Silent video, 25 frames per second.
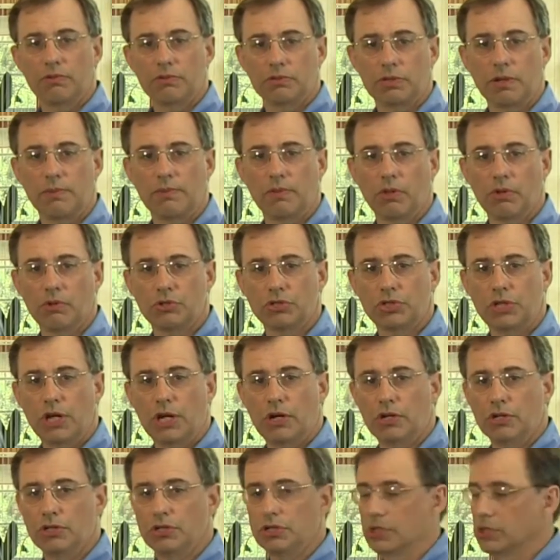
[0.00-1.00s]
some of those
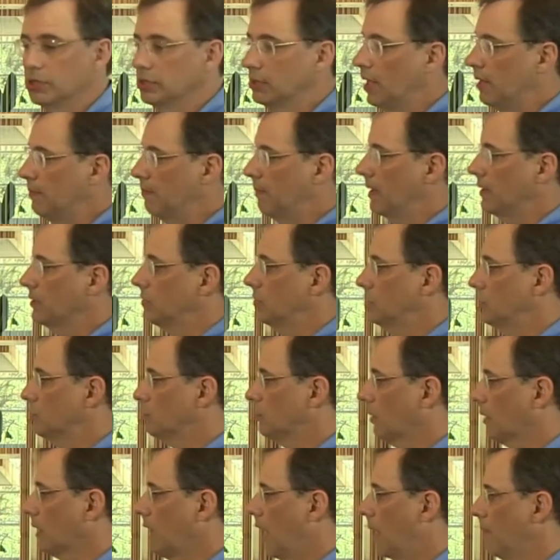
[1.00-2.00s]
challenges and makes these
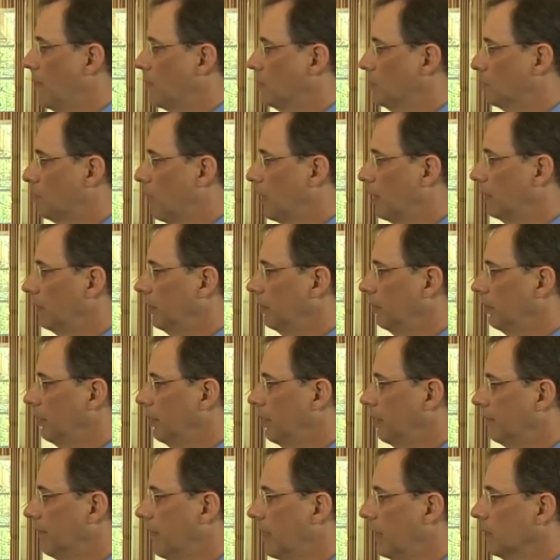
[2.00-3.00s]
compounds
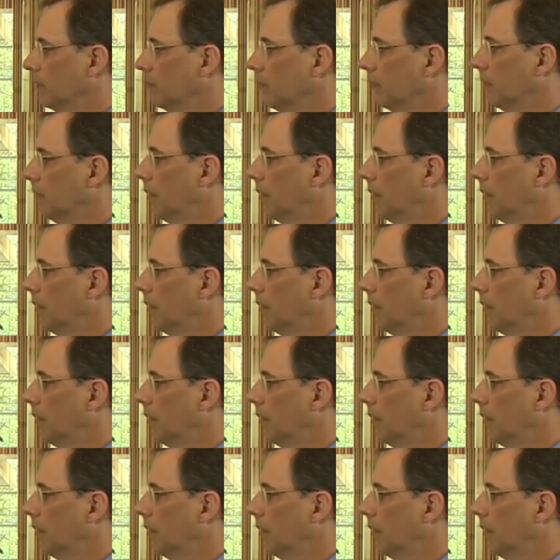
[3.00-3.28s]
readily available.